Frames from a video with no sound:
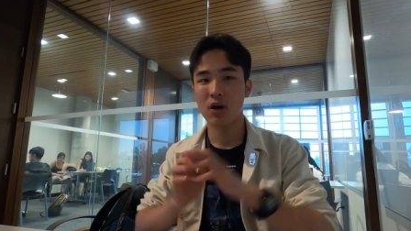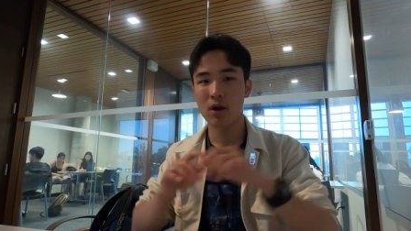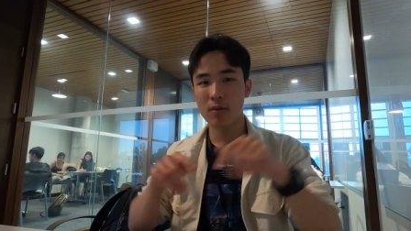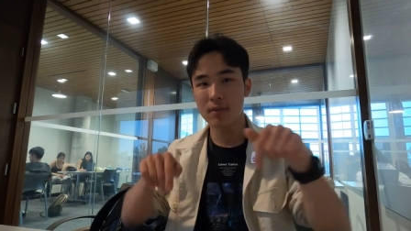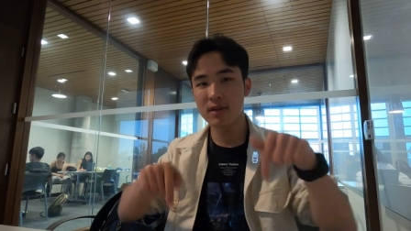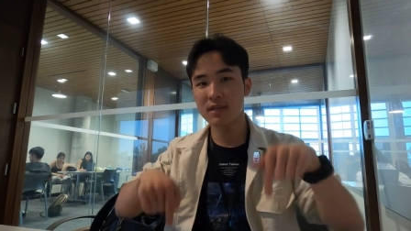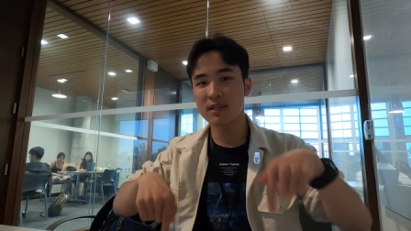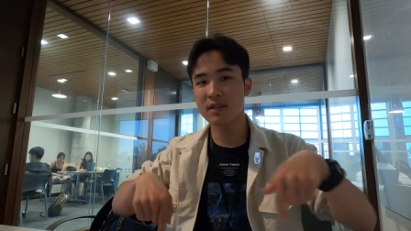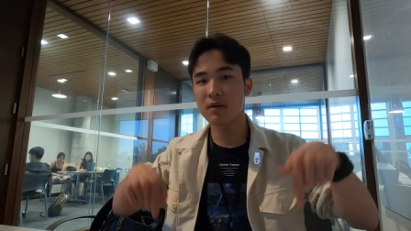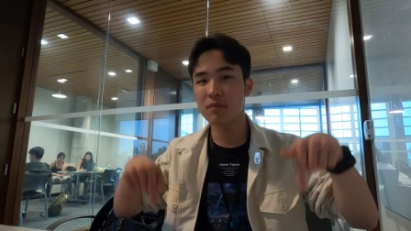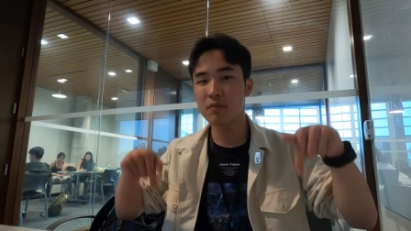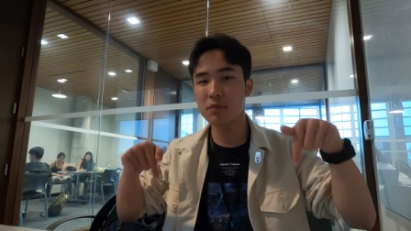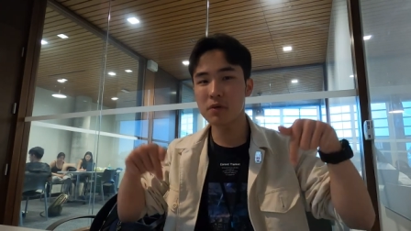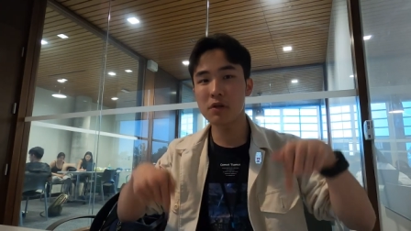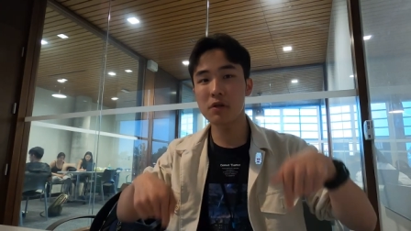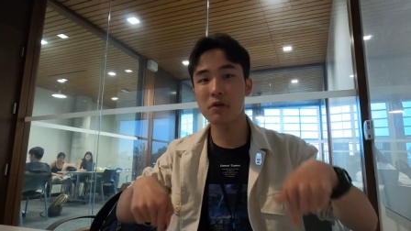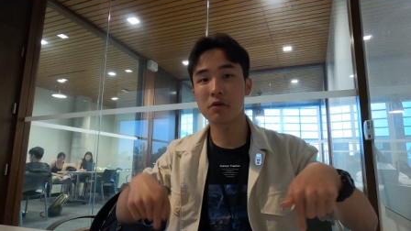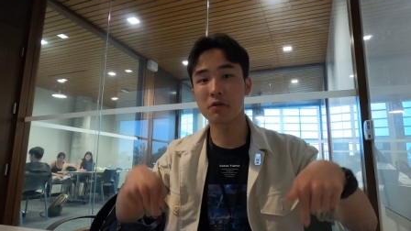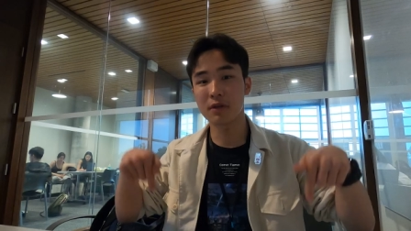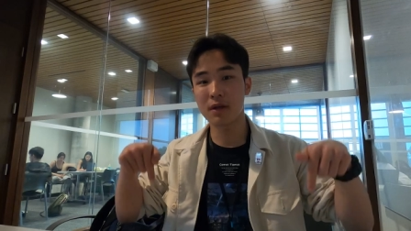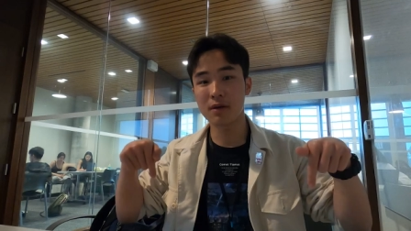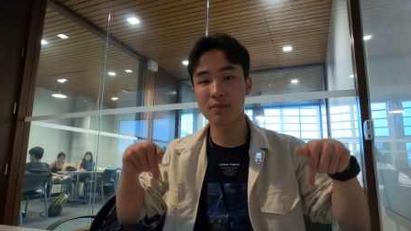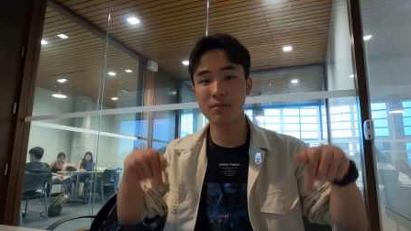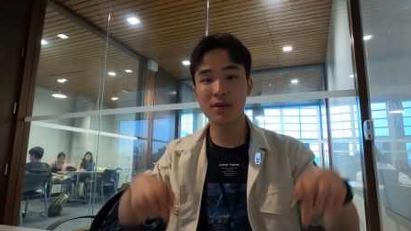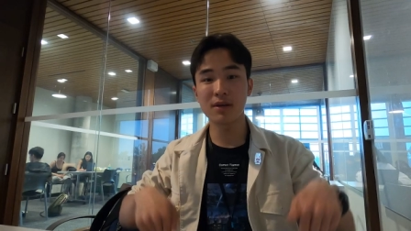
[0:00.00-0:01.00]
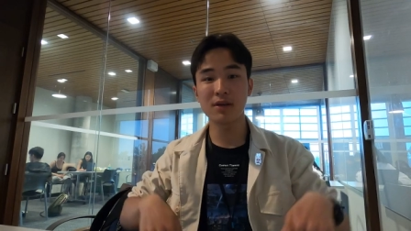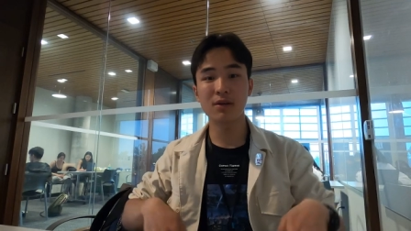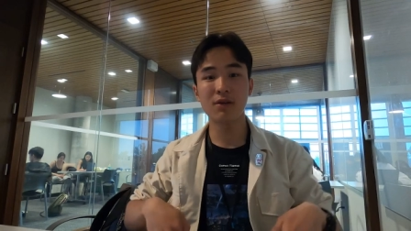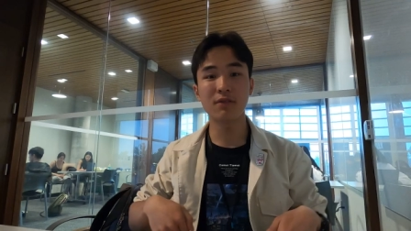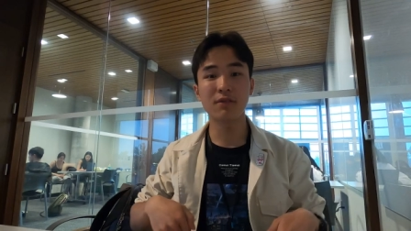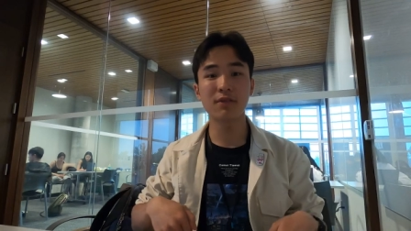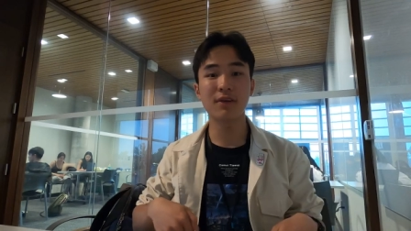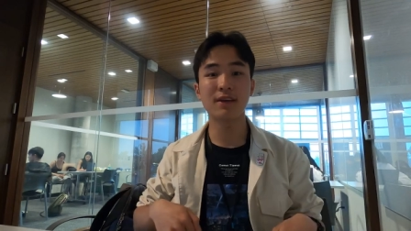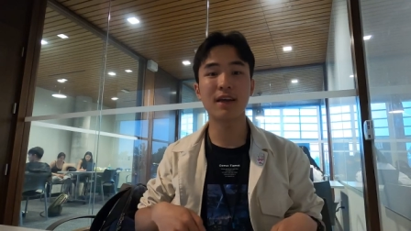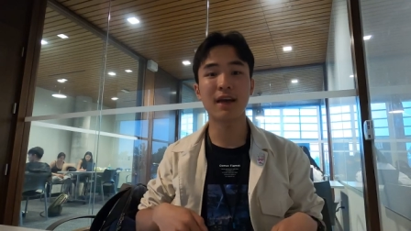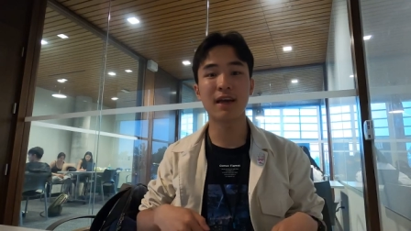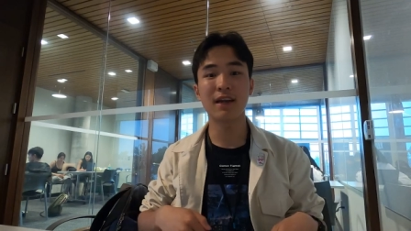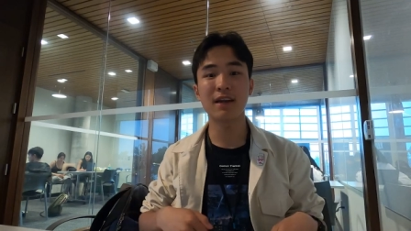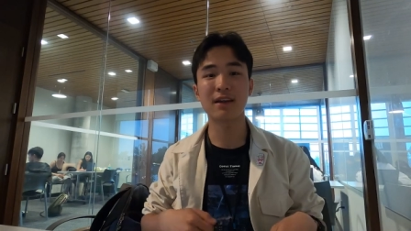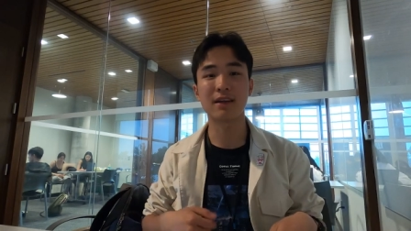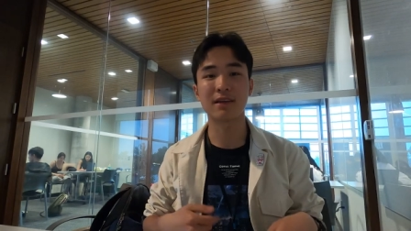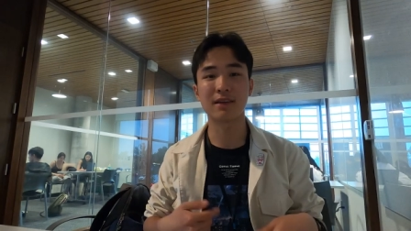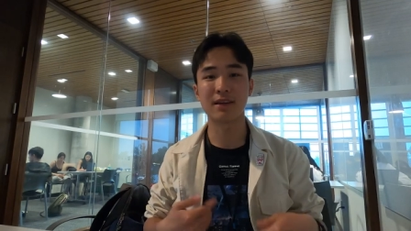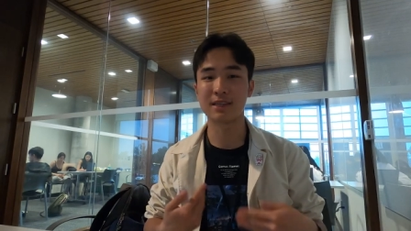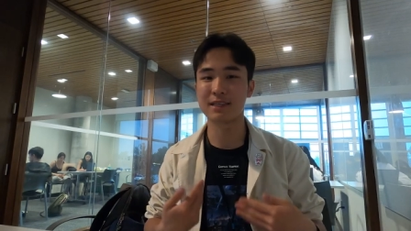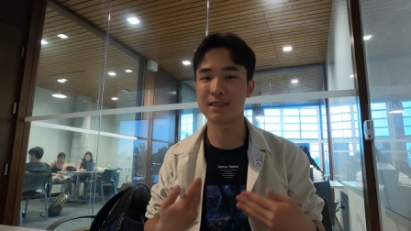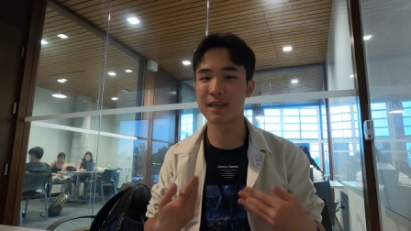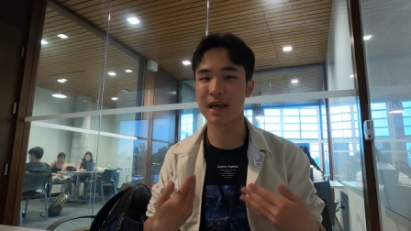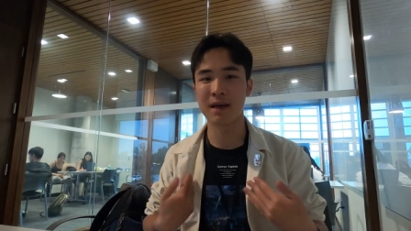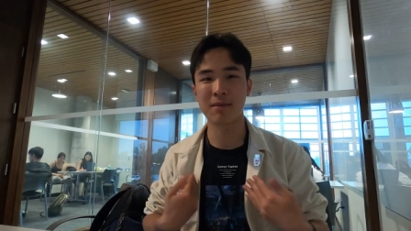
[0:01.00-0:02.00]
Comment down below, let me know if you get
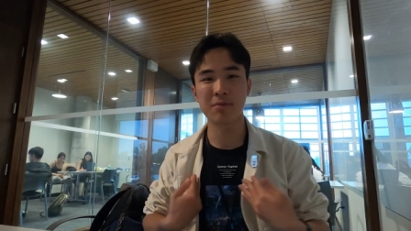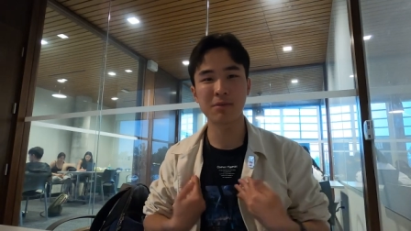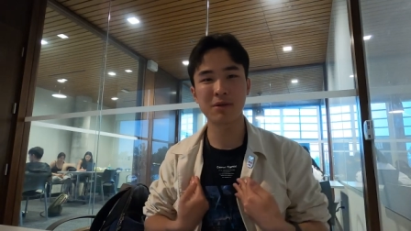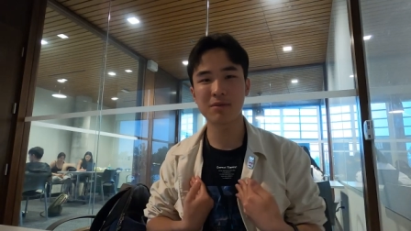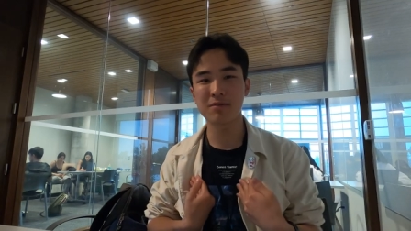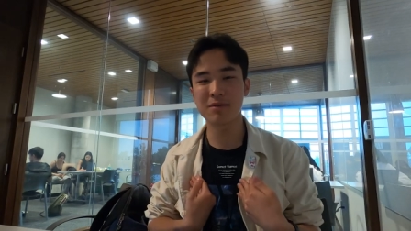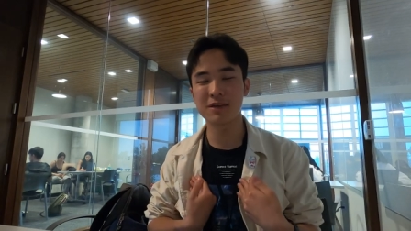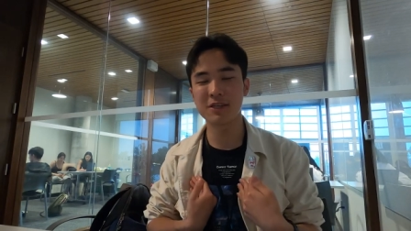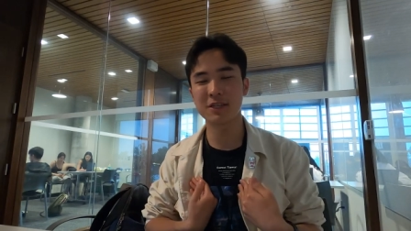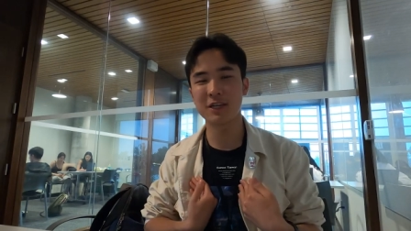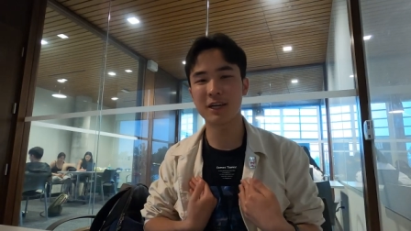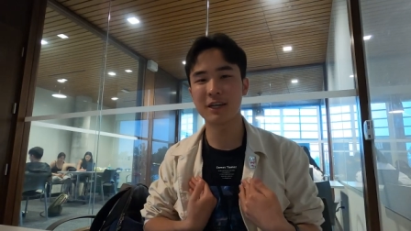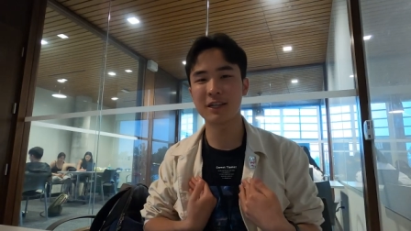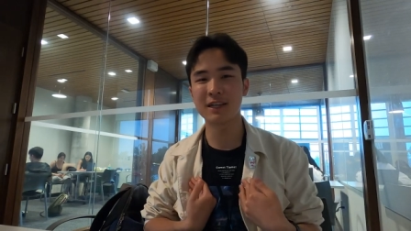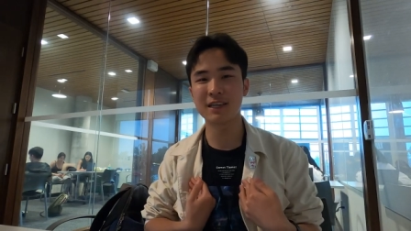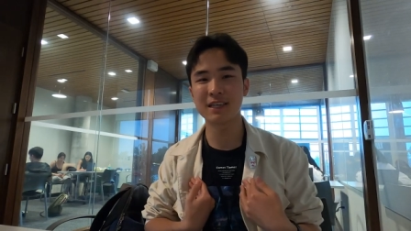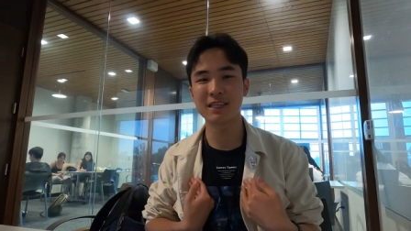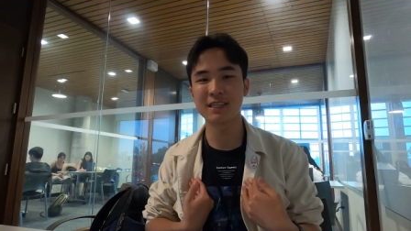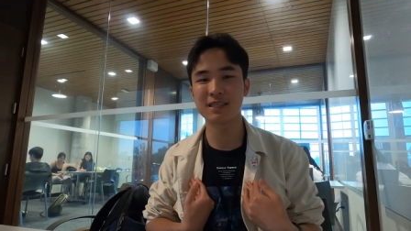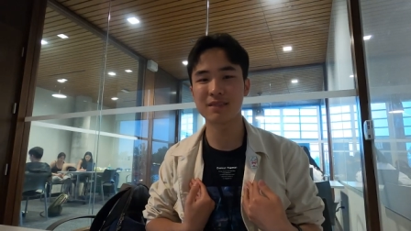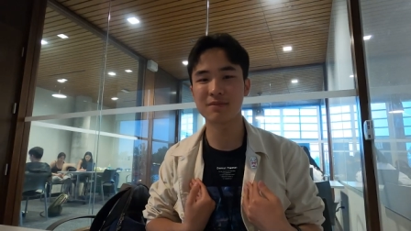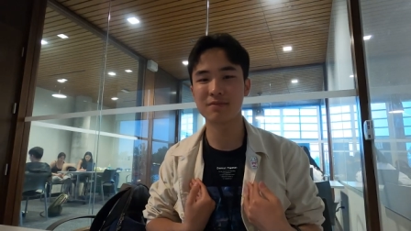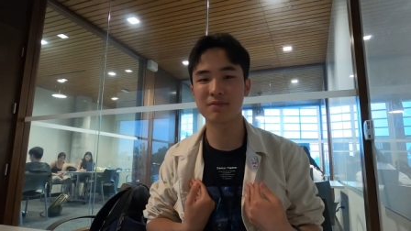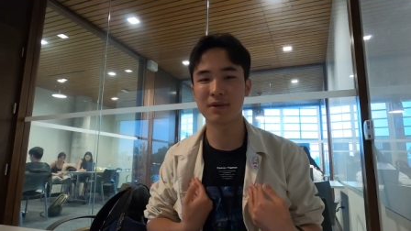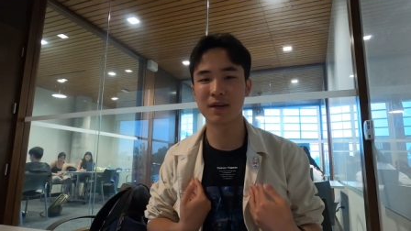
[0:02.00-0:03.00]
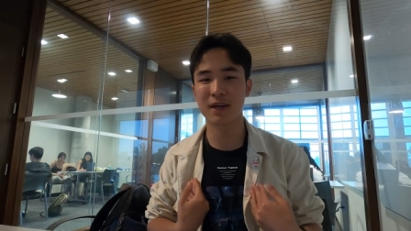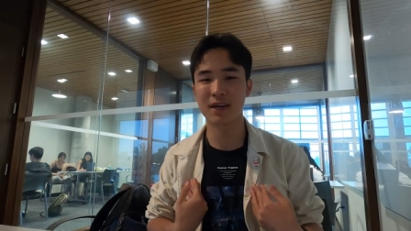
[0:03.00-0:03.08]
in, because I'm going to be jealous,